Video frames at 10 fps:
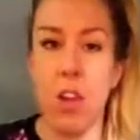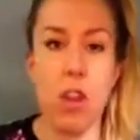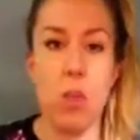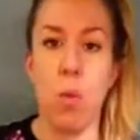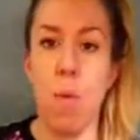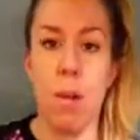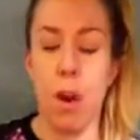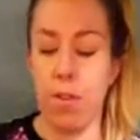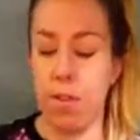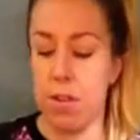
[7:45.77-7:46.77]
you can just wipe it
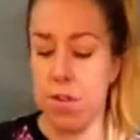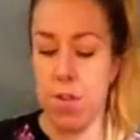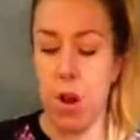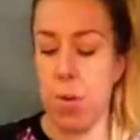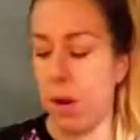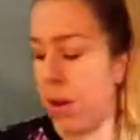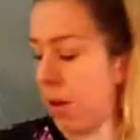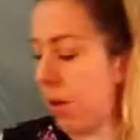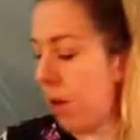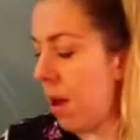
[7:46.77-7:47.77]
off. It's no big deal.